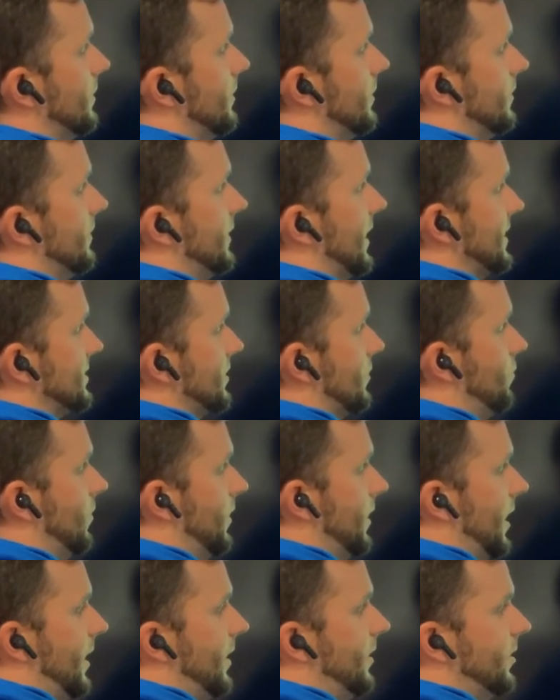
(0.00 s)
That's a
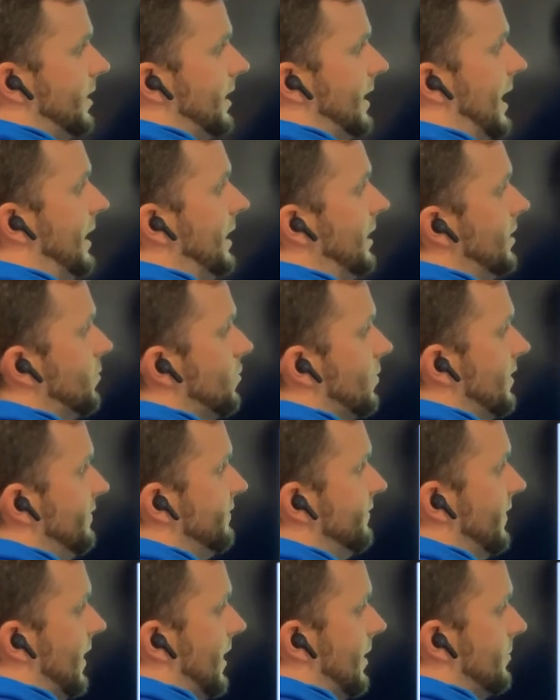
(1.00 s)
180-degree
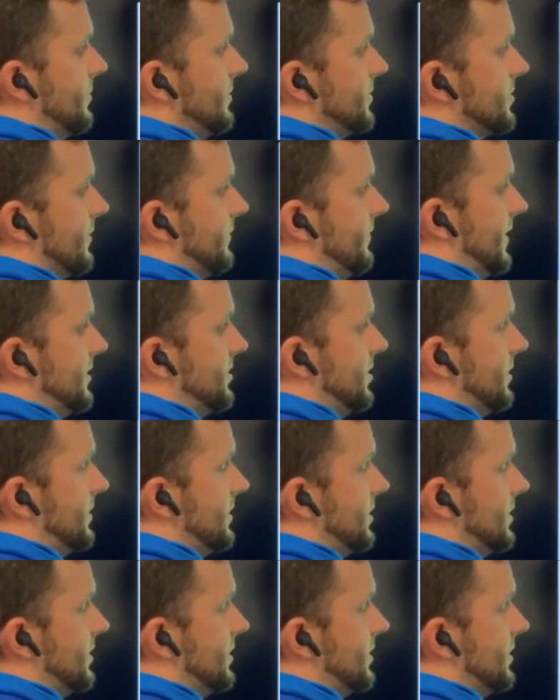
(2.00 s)
flip. So if I took the